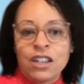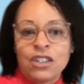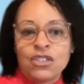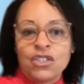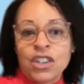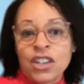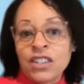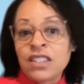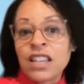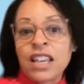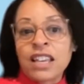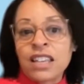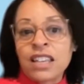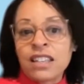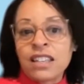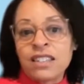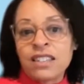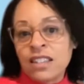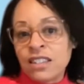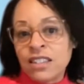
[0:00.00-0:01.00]
Just like
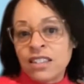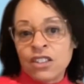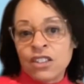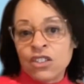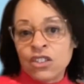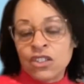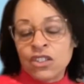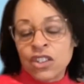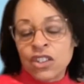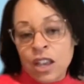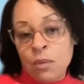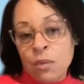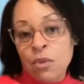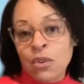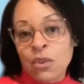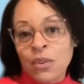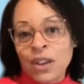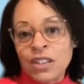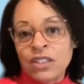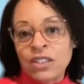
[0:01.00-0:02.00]
his decision to
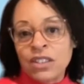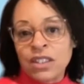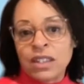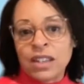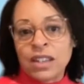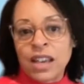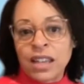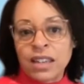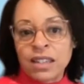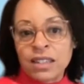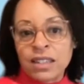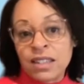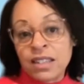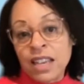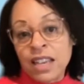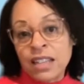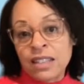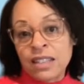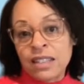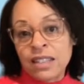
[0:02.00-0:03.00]
immigrate to the United
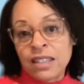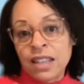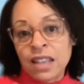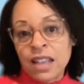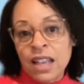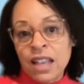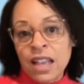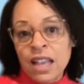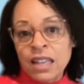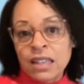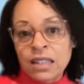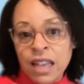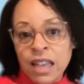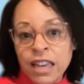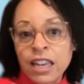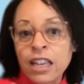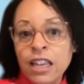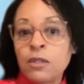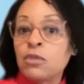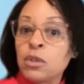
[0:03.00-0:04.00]
States
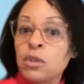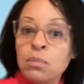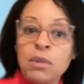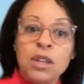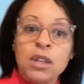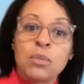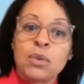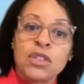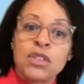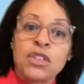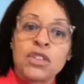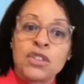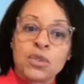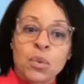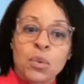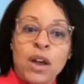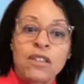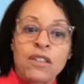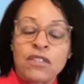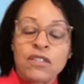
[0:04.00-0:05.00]
led him to meet with his
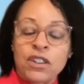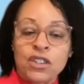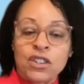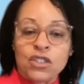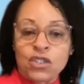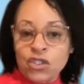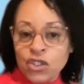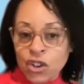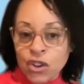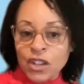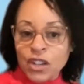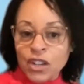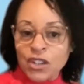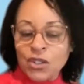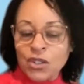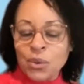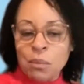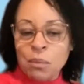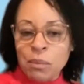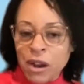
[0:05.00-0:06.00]
wife on his journey
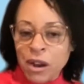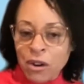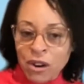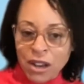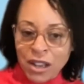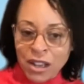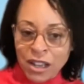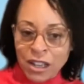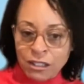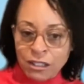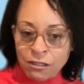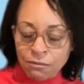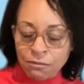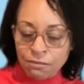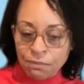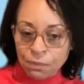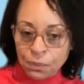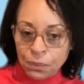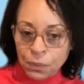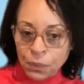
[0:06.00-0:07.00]
to America.
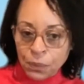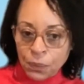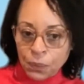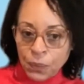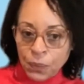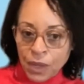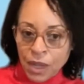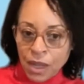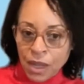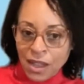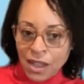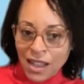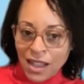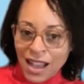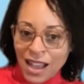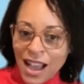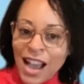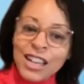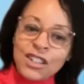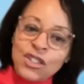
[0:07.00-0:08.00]

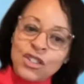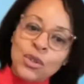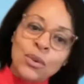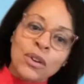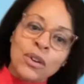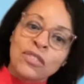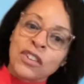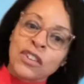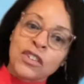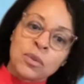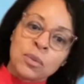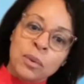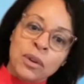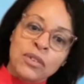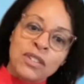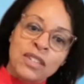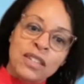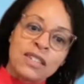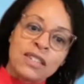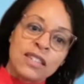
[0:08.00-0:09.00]
I too have
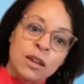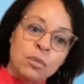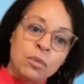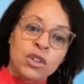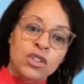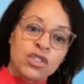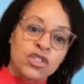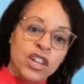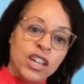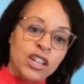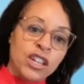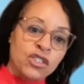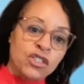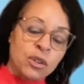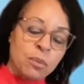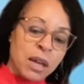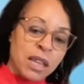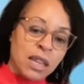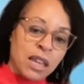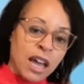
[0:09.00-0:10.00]
experienced a similar change
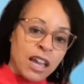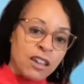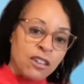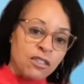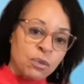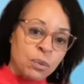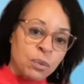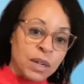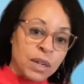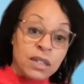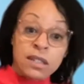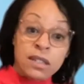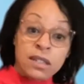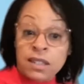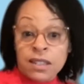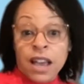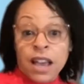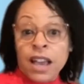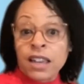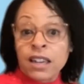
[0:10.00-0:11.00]
in my life when I
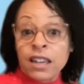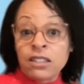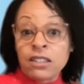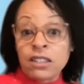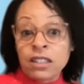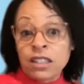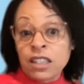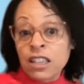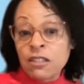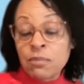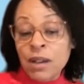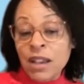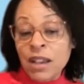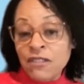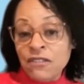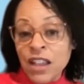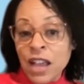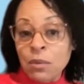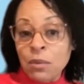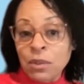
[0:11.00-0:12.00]
decided to leave my
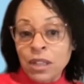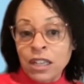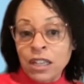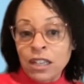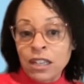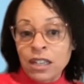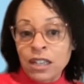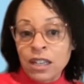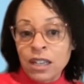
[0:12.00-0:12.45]
family